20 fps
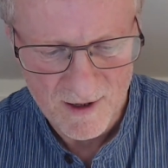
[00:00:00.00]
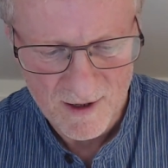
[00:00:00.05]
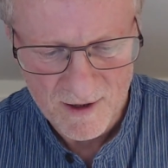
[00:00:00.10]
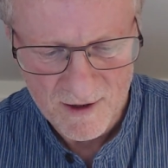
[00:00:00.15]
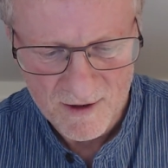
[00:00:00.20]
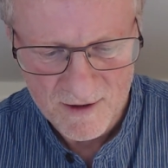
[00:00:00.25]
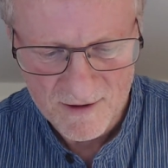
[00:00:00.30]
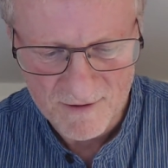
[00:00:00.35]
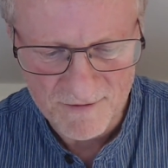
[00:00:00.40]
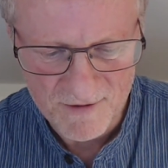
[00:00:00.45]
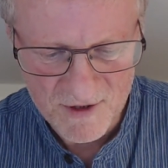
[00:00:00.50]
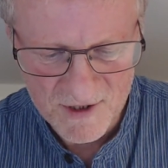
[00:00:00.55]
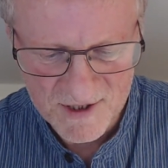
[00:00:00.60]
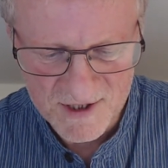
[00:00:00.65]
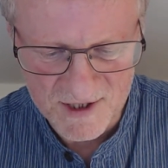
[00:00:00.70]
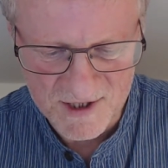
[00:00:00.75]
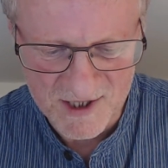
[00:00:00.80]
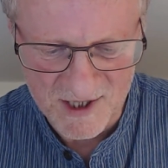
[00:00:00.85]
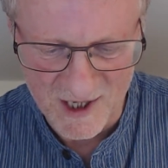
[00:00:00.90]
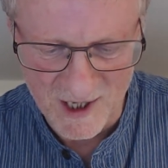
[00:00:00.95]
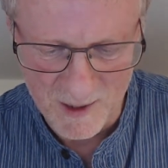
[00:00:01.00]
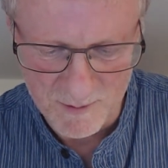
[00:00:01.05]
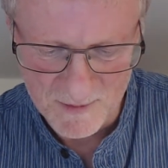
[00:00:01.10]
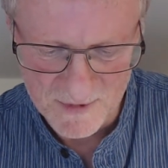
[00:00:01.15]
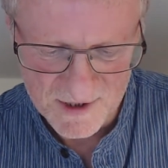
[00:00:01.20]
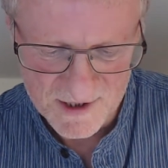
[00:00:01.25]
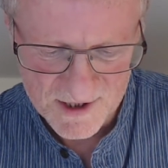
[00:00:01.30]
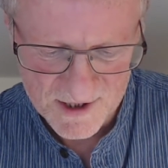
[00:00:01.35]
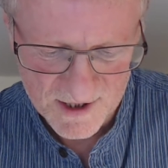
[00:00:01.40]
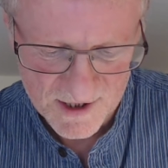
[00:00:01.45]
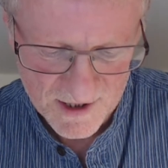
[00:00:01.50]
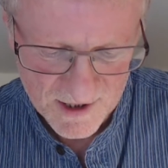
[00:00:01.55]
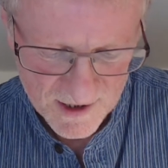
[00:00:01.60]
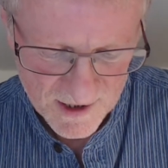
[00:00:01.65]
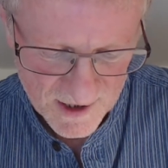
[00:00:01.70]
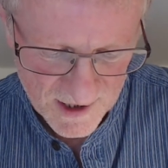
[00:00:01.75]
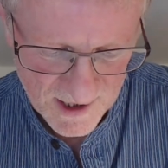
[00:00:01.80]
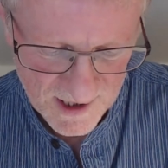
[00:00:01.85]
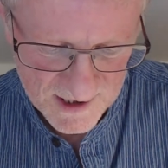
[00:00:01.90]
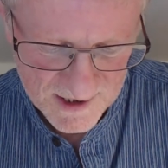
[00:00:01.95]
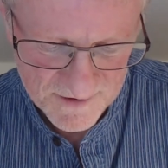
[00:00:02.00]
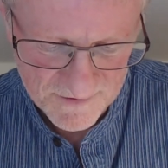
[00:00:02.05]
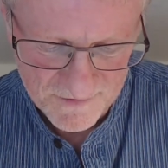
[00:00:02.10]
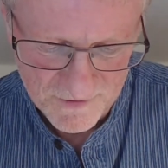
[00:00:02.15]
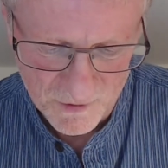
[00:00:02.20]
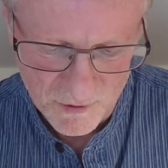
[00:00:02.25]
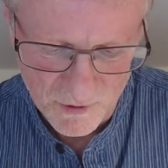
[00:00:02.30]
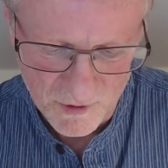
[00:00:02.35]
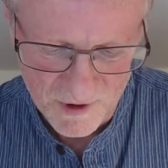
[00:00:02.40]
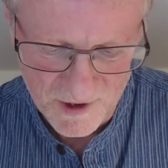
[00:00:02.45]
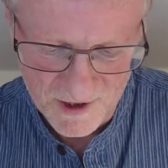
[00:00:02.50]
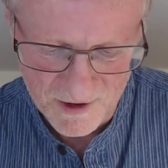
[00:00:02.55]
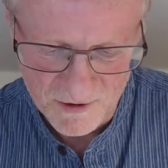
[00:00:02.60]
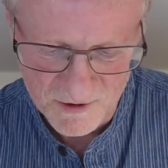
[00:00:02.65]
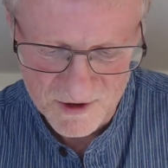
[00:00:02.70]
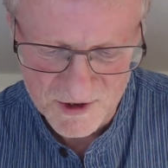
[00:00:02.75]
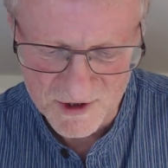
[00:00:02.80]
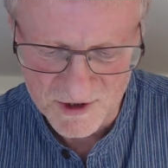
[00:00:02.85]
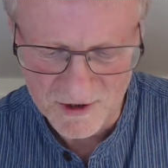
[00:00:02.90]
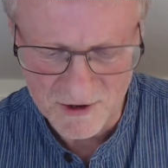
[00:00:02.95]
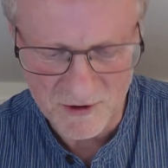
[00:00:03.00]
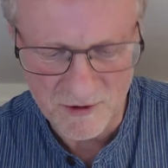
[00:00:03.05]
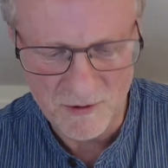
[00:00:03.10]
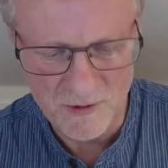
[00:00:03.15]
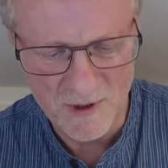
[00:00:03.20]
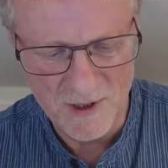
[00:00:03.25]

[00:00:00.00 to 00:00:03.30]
The first assignment is for you to